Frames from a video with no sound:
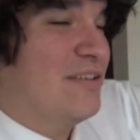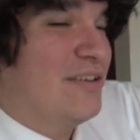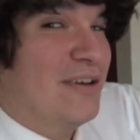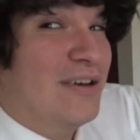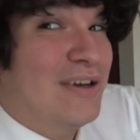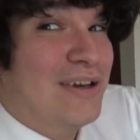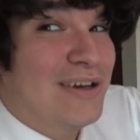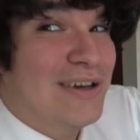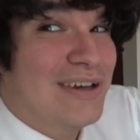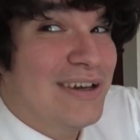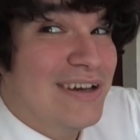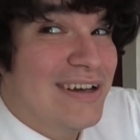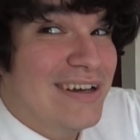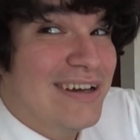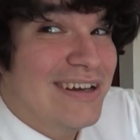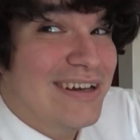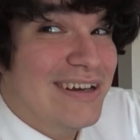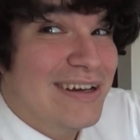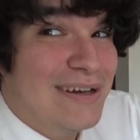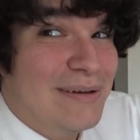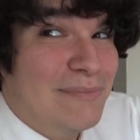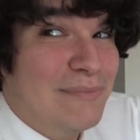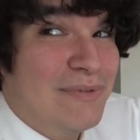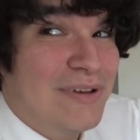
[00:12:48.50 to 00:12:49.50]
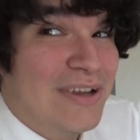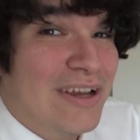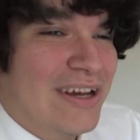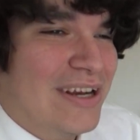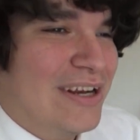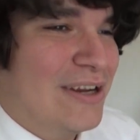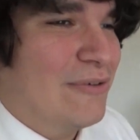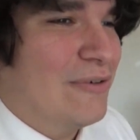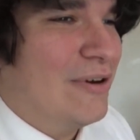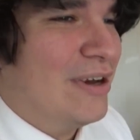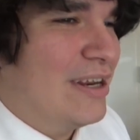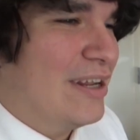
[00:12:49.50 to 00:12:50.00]
to
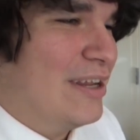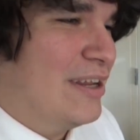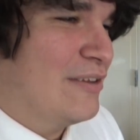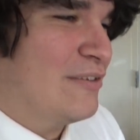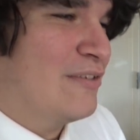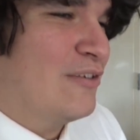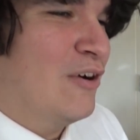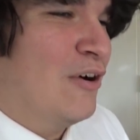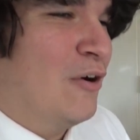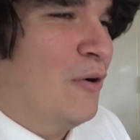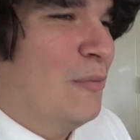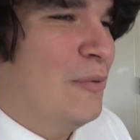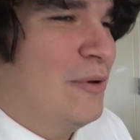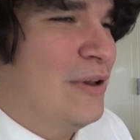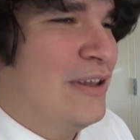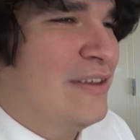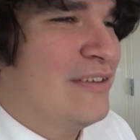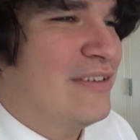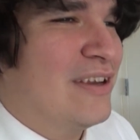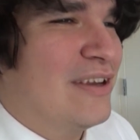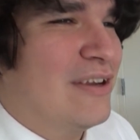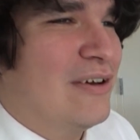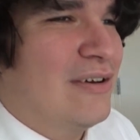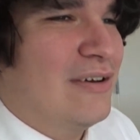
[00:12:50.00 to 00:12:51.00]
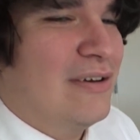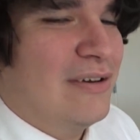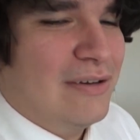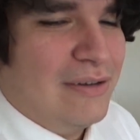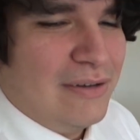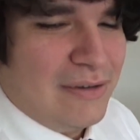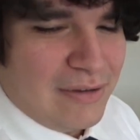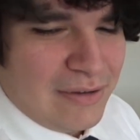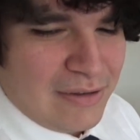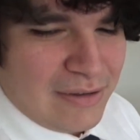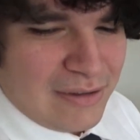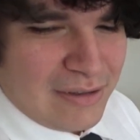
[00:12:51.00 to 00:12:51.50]
getting ready. It's almost it's like
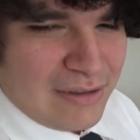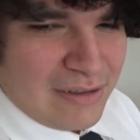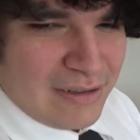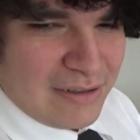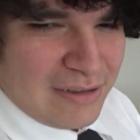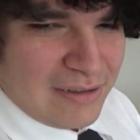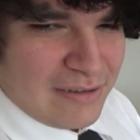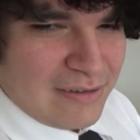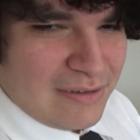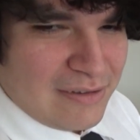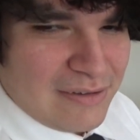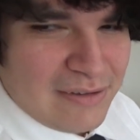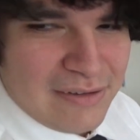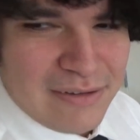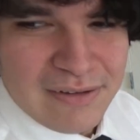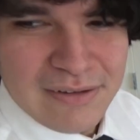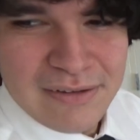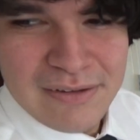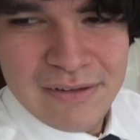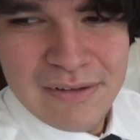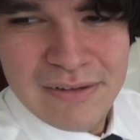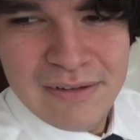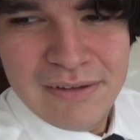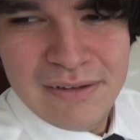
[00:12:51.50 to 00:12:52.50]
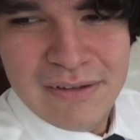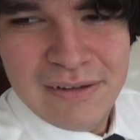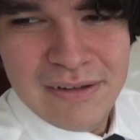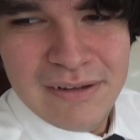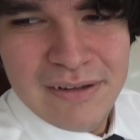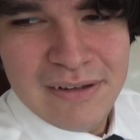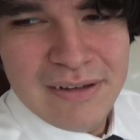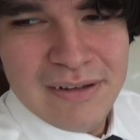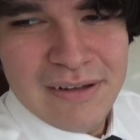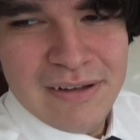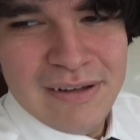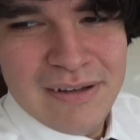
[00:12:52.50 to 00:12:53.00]
very late. Like I was sick,
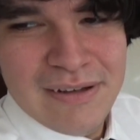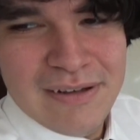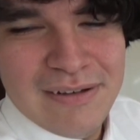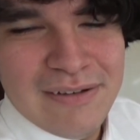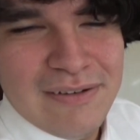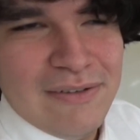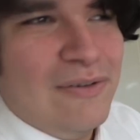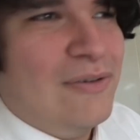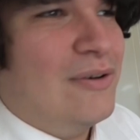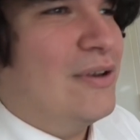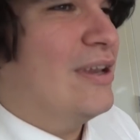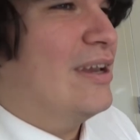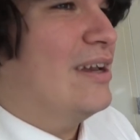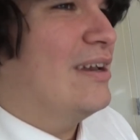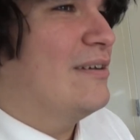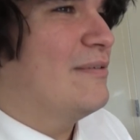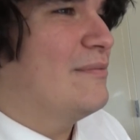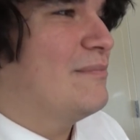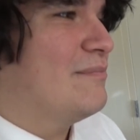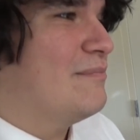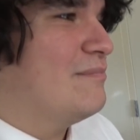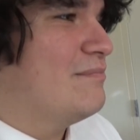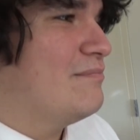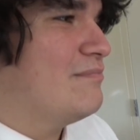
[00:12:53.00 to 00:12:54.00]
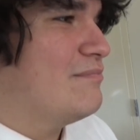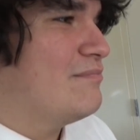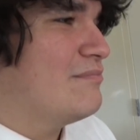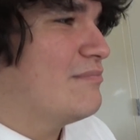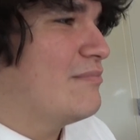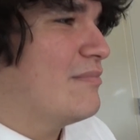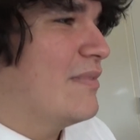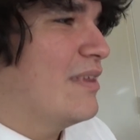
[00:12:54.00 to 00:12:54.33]
and oh, I yeah. still feel sick.